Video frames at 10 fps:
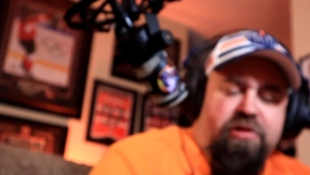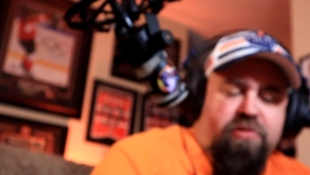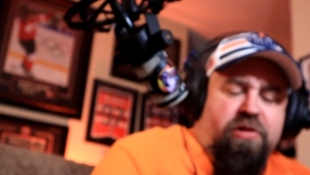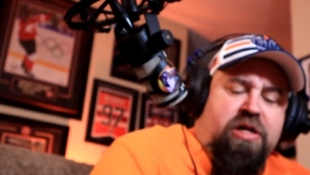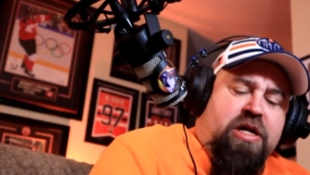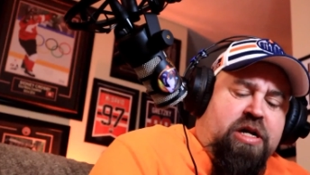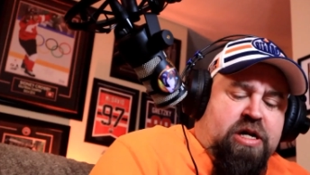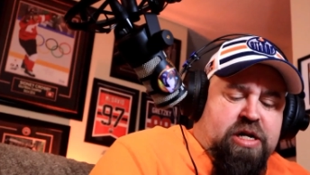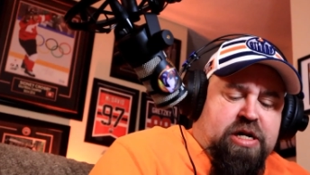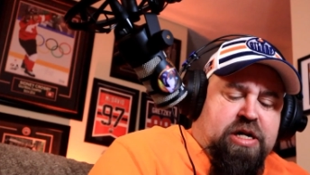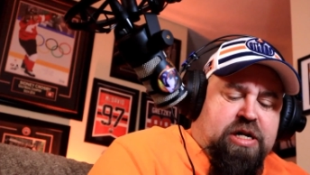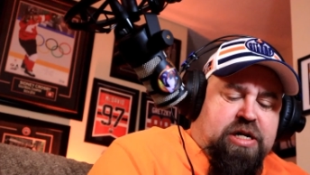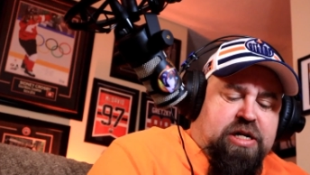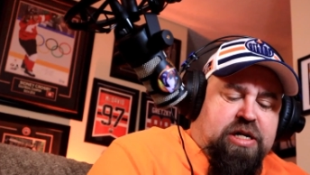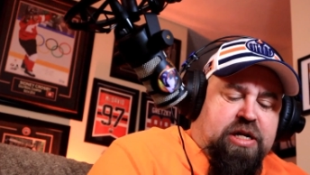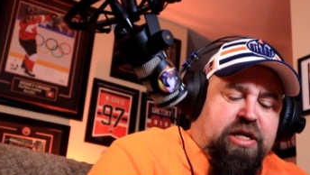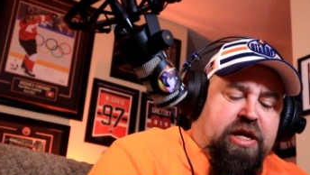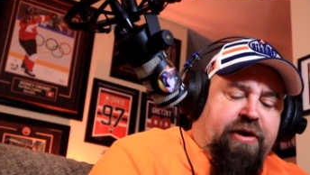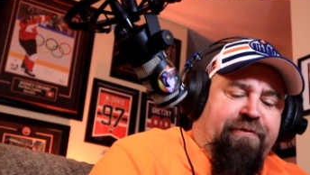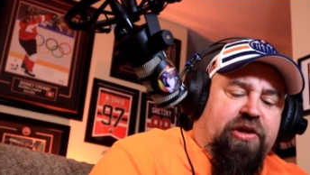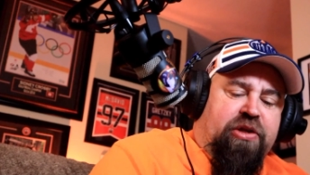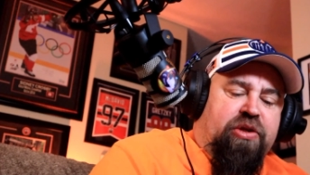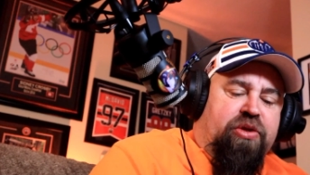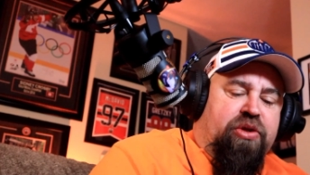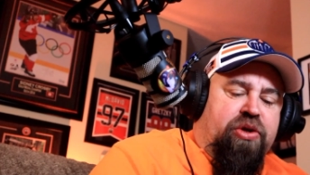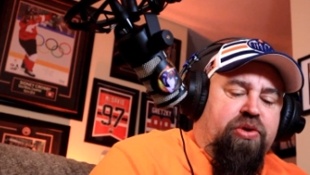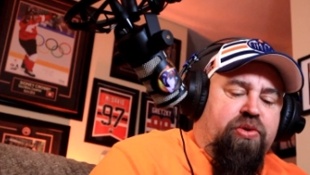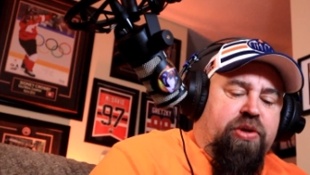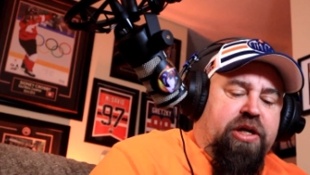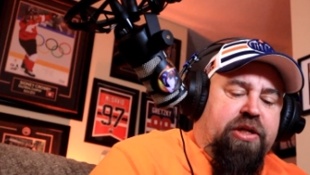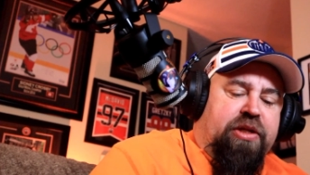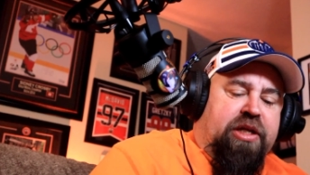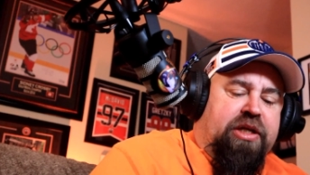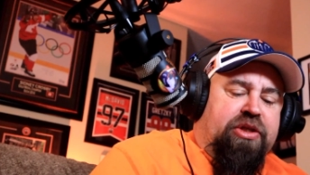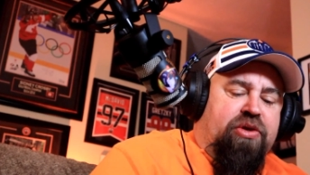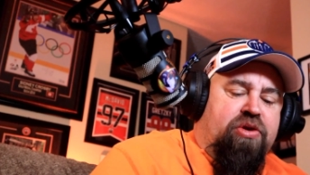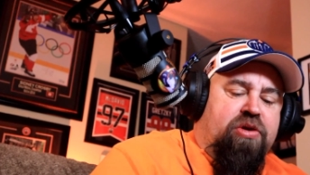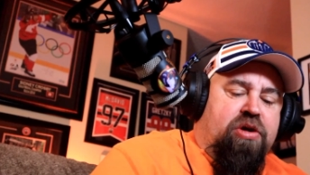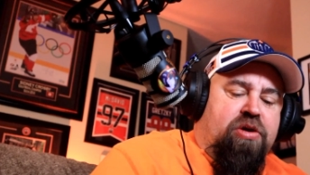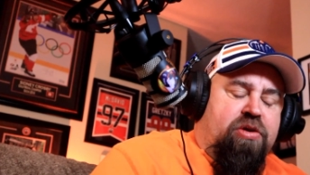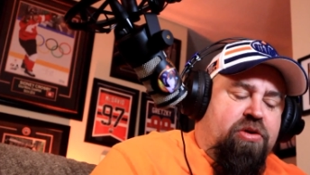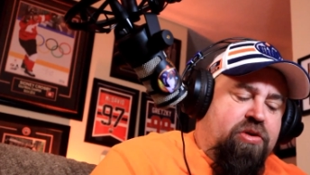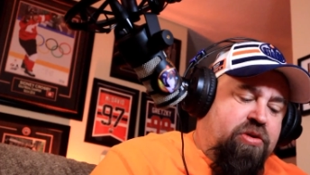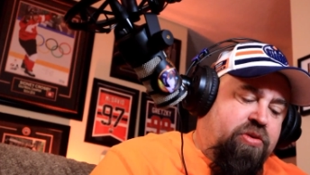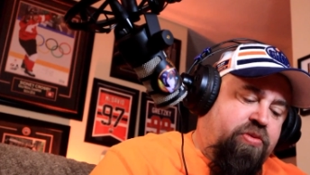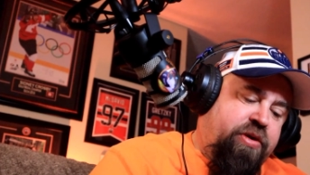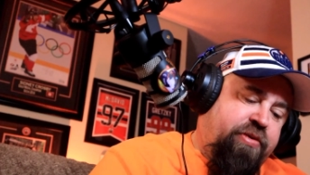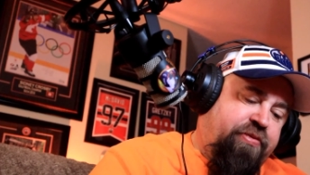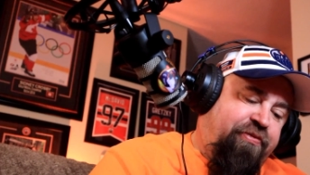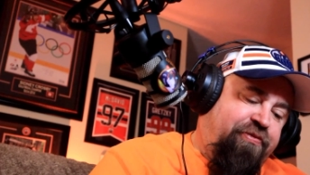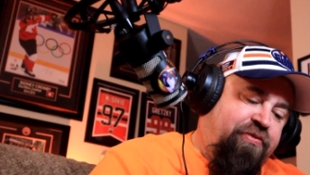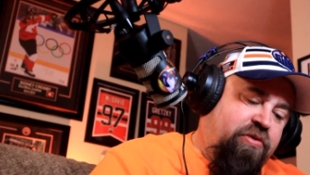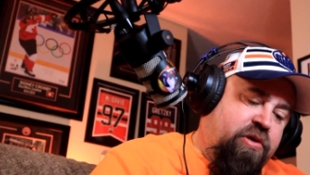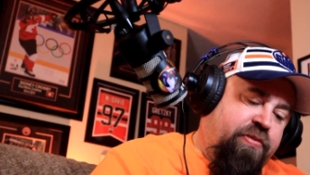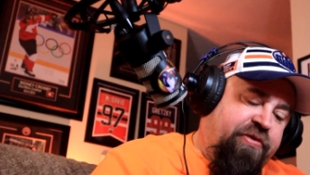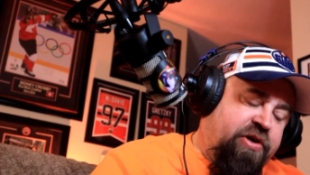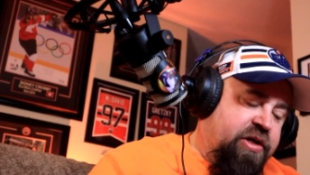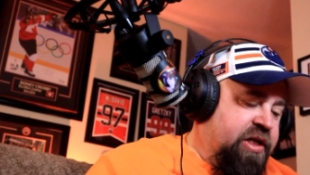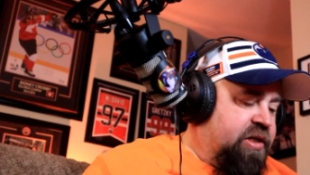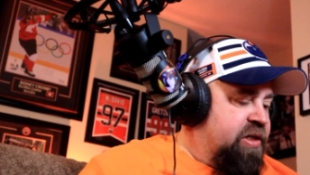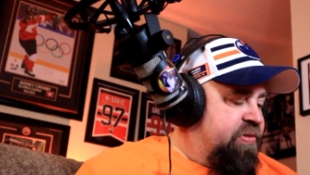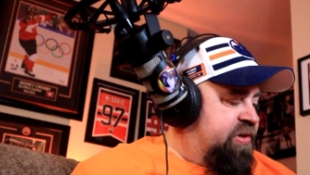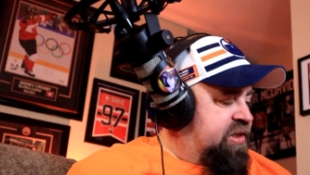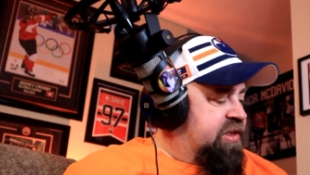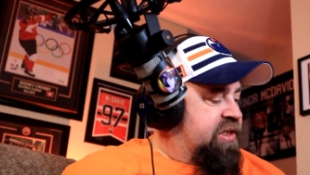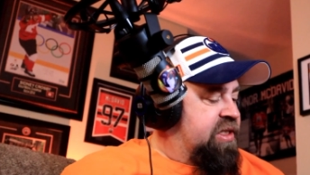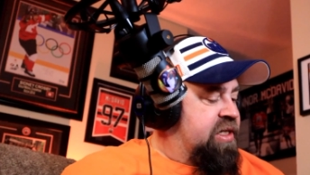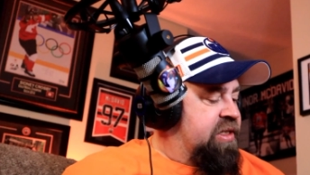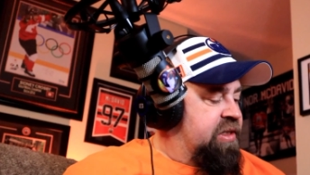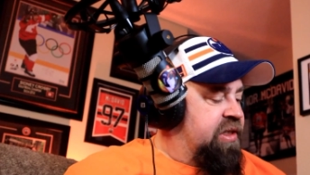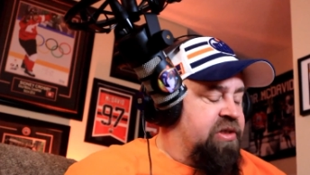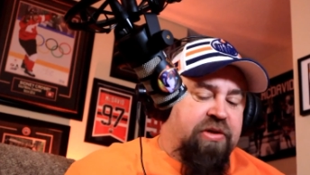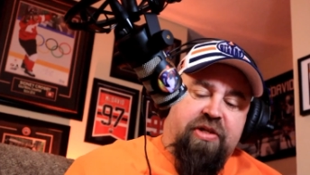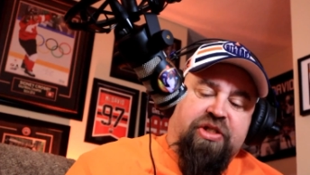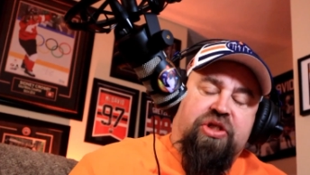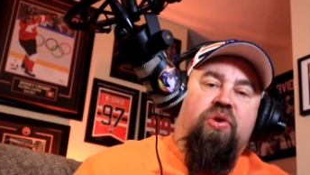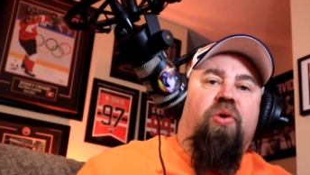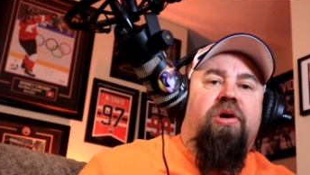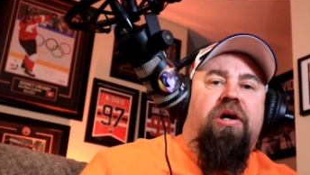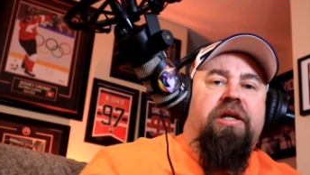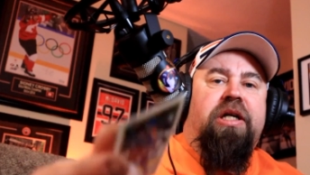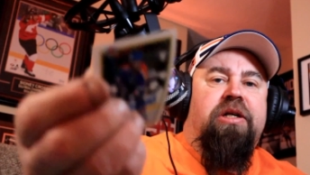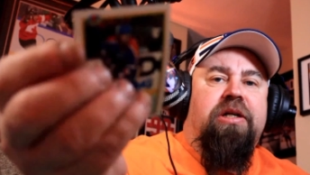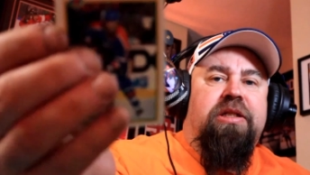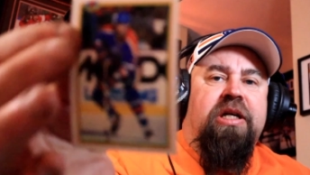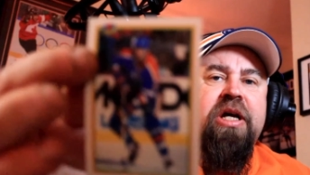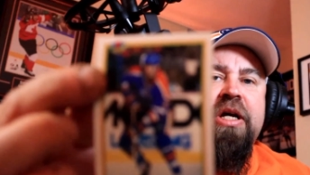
Lowe. Kevin Lowe, and these are all. What form of hockey card was this? These are the score hockey cards.